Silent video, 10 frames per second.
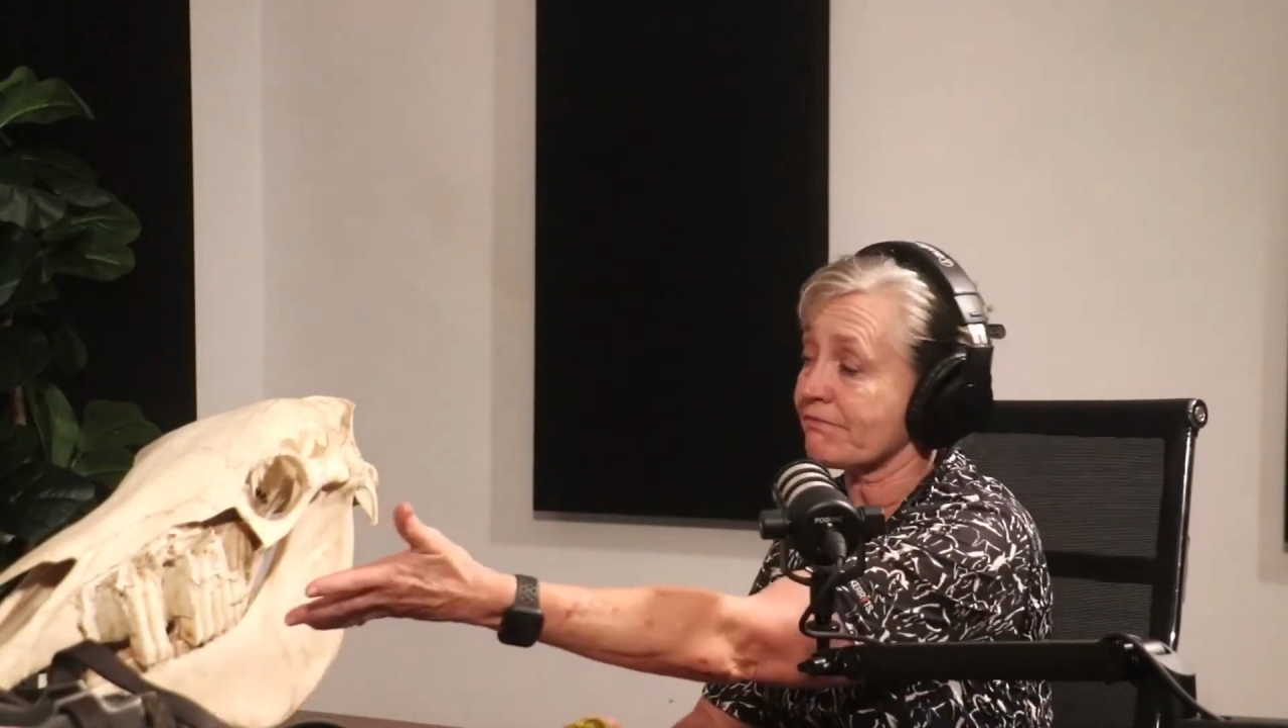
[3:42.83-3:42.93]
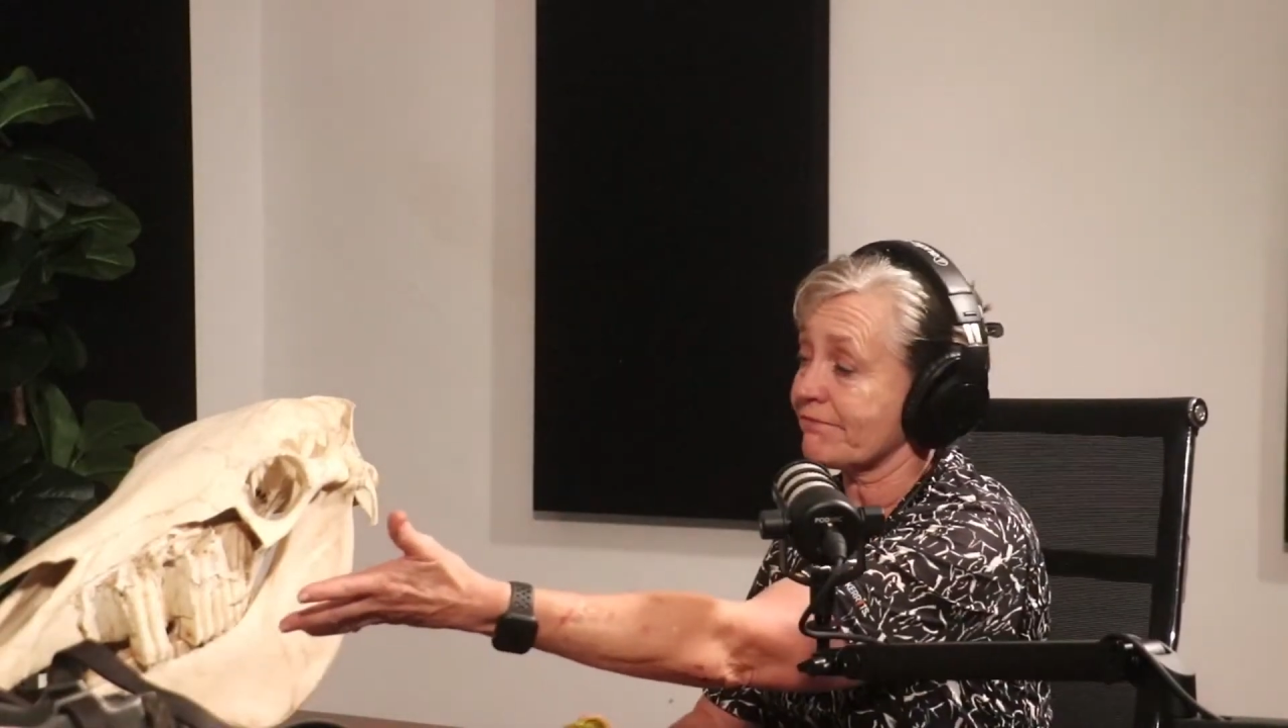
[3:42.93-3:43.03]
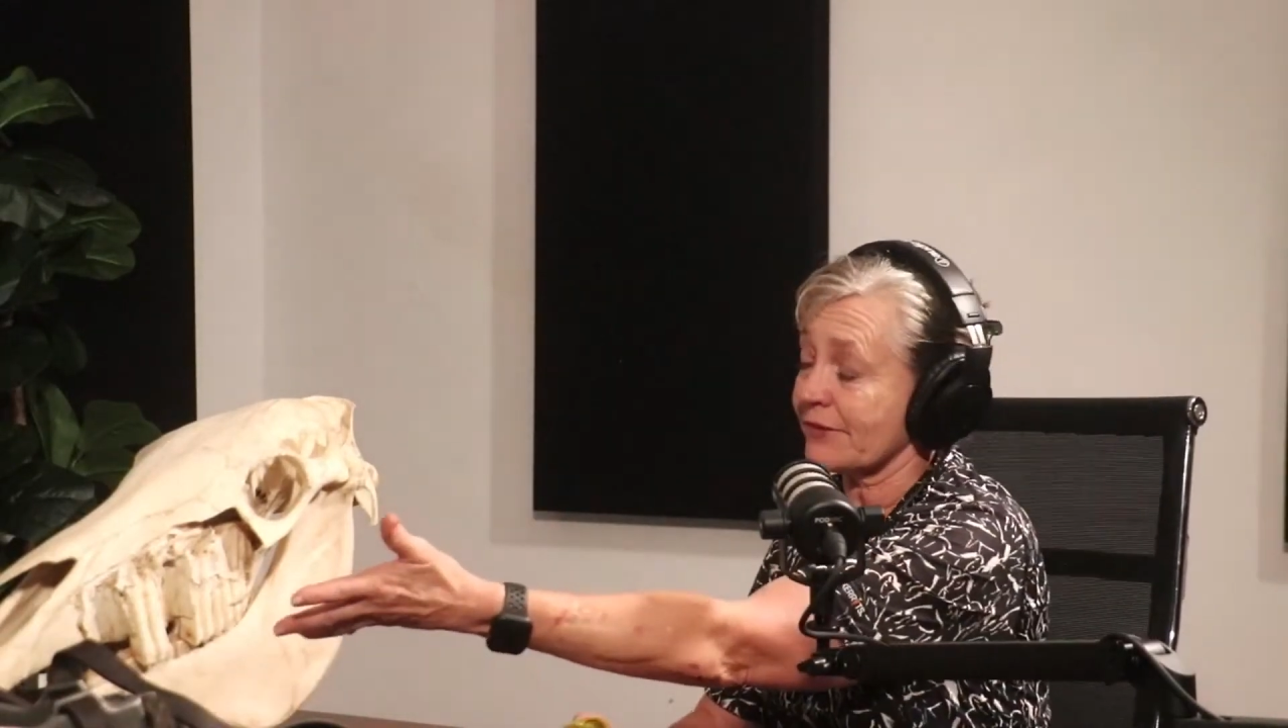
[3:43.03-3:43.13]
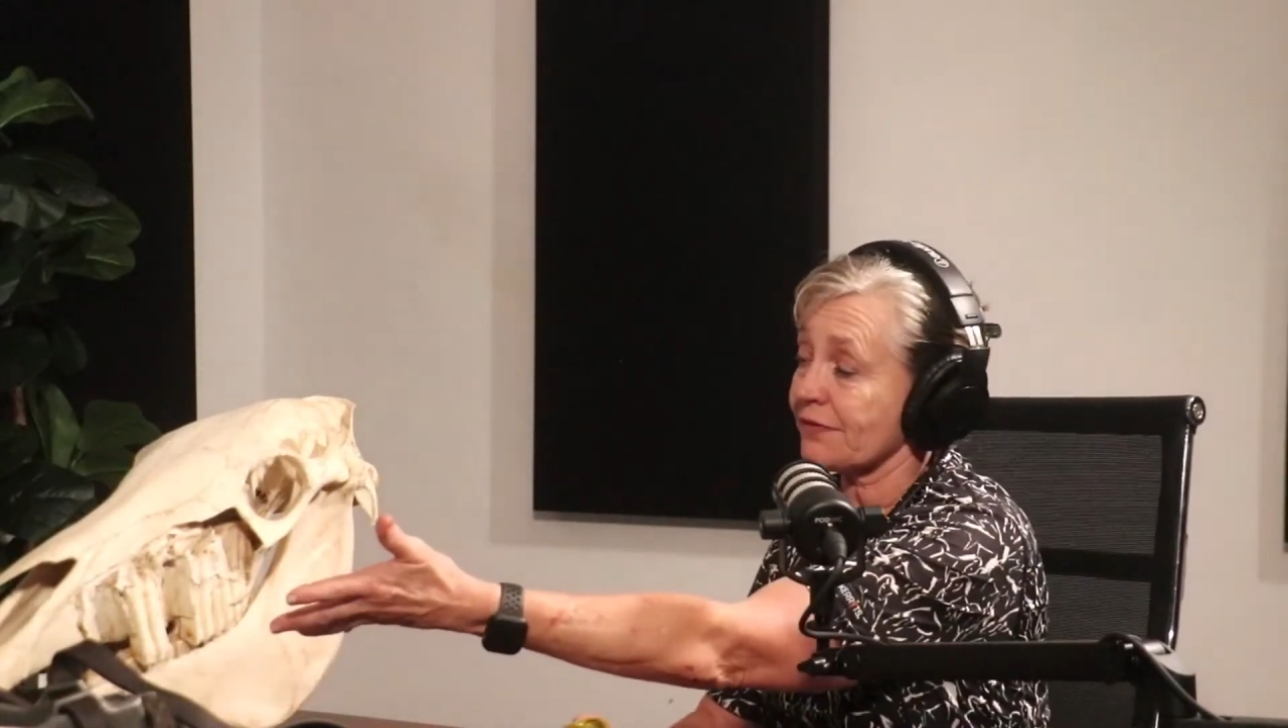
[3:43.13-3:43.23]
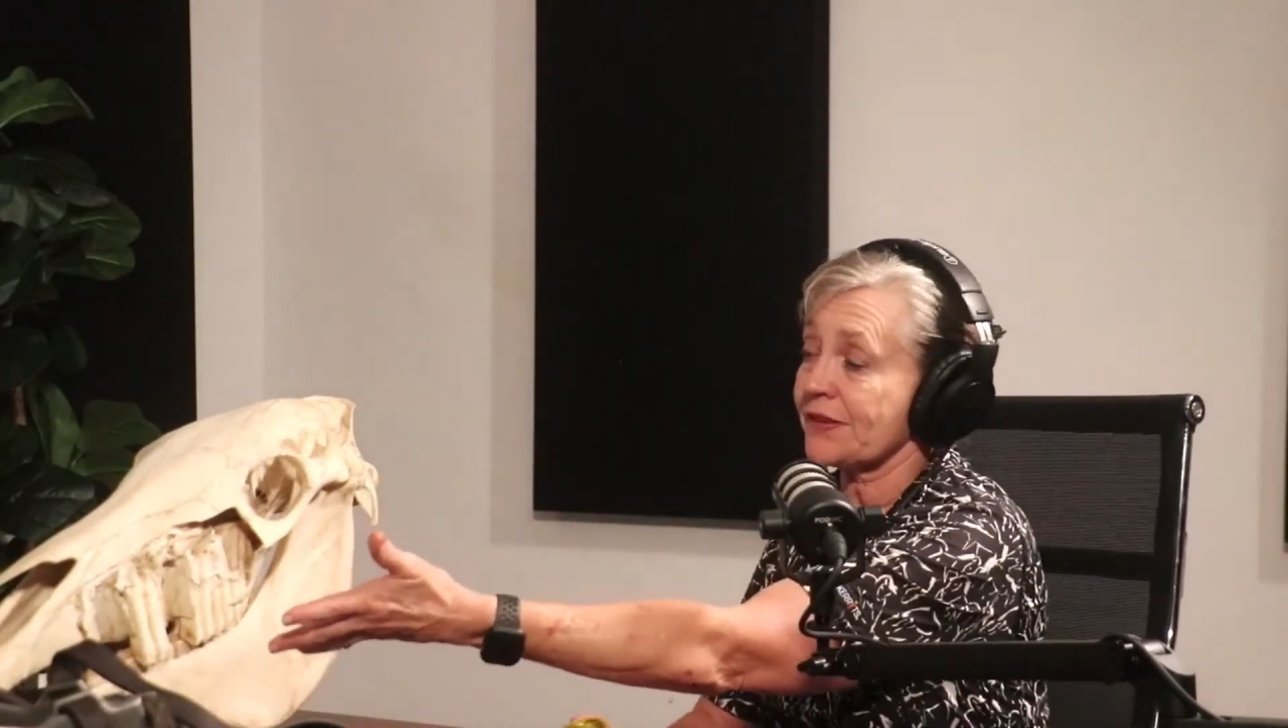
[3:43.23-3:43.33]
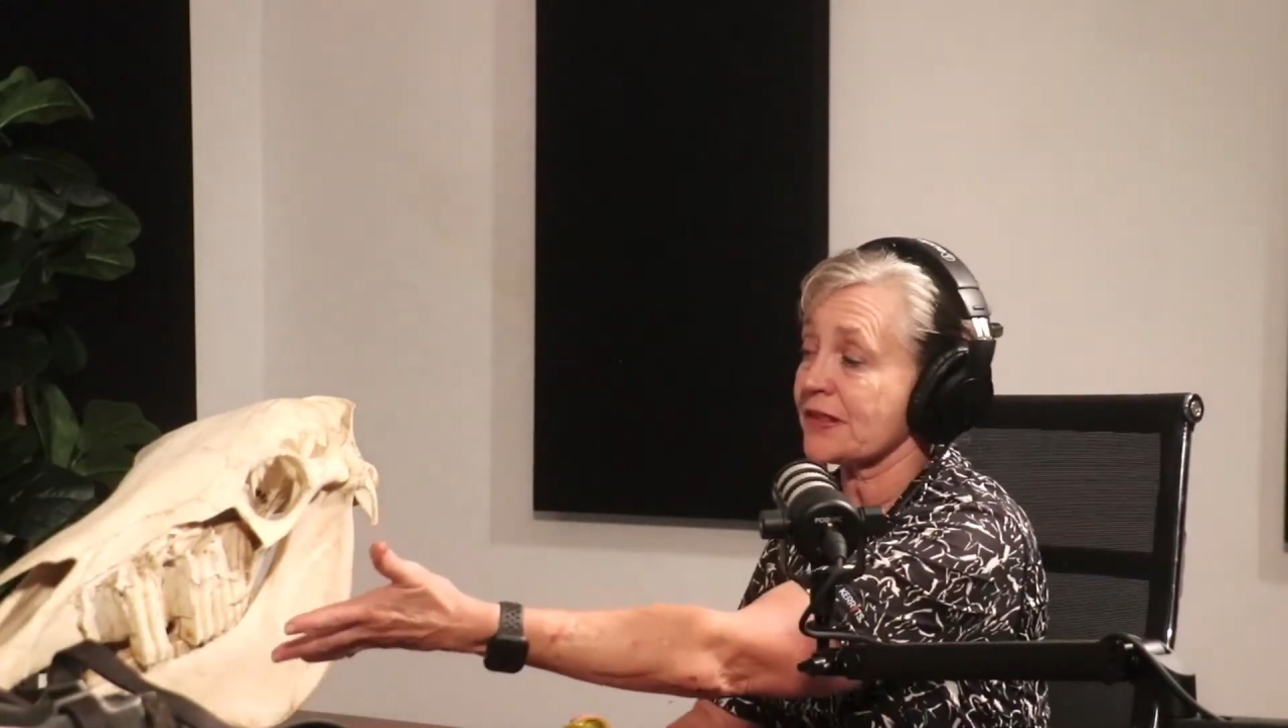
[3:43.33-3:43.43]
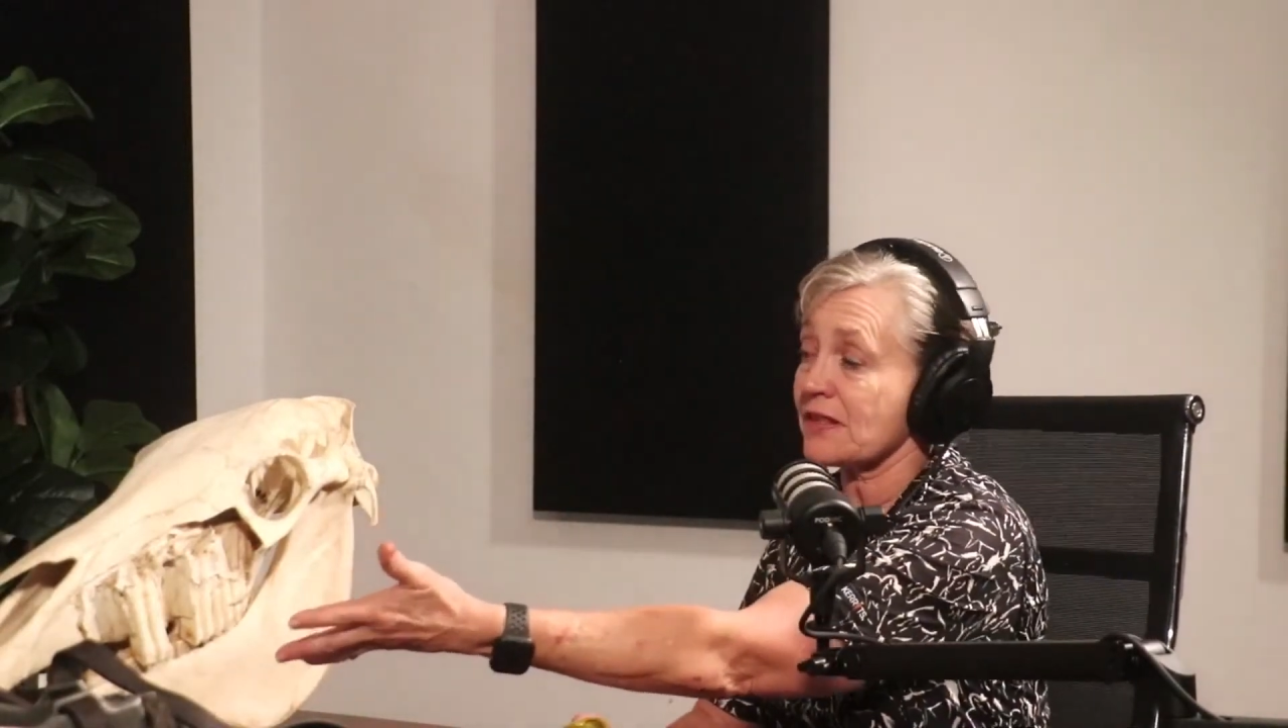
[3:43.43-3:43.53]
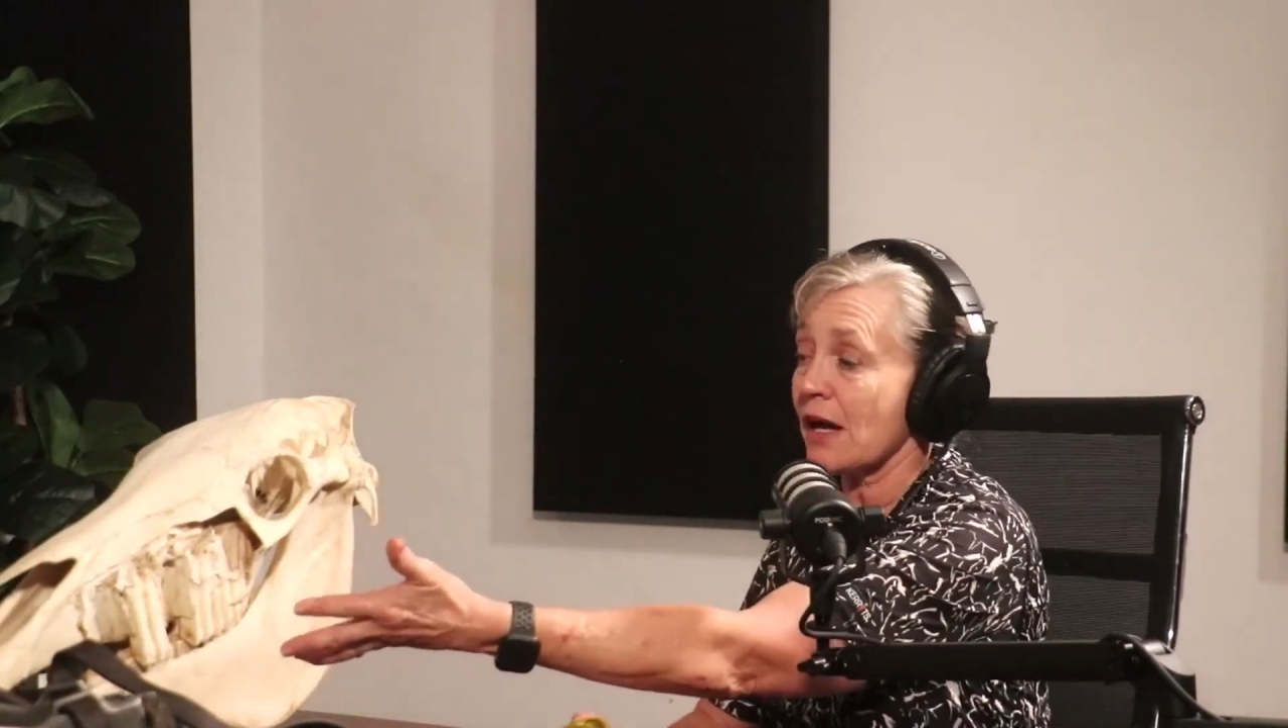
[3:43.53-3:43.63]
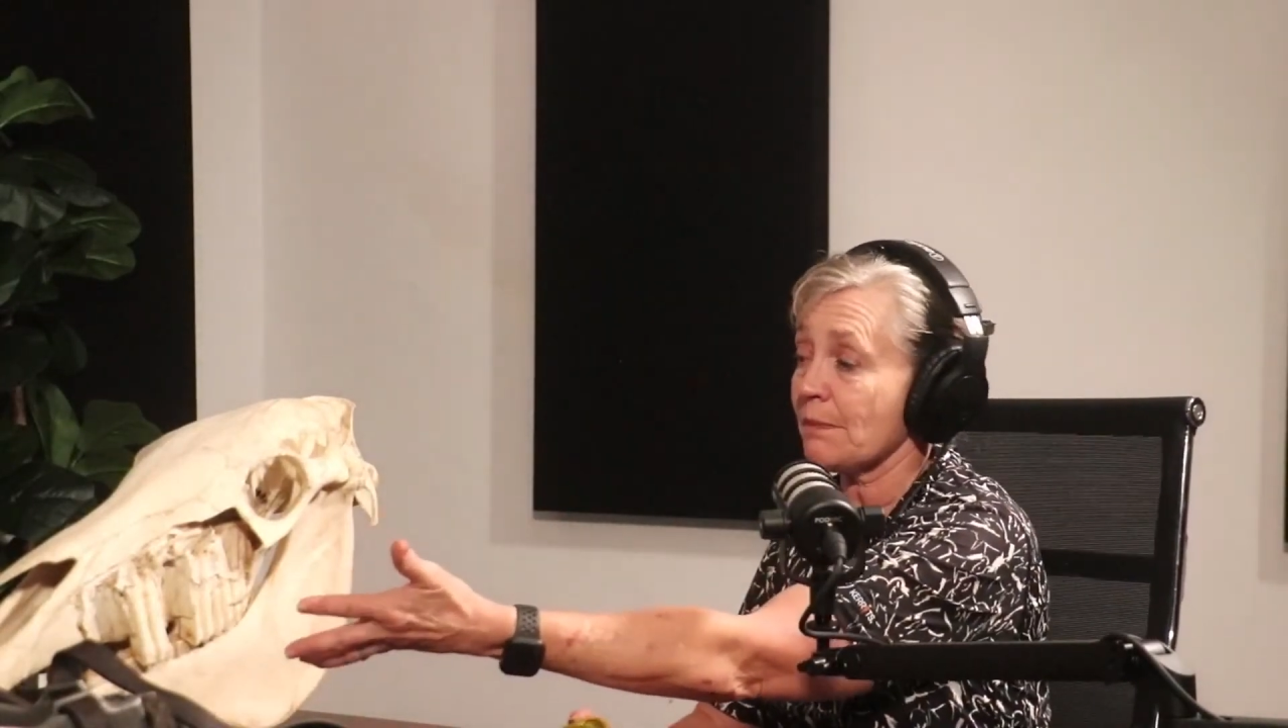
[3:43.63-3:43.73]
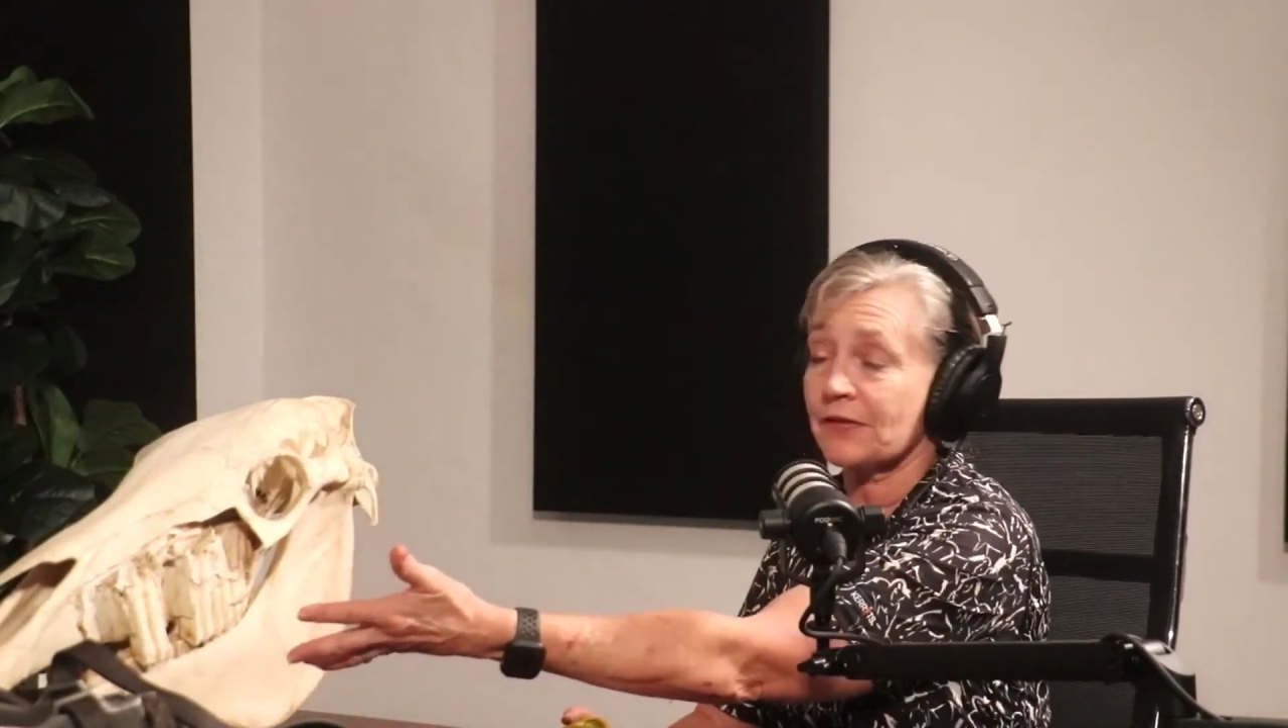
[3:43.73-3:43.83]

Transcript: different type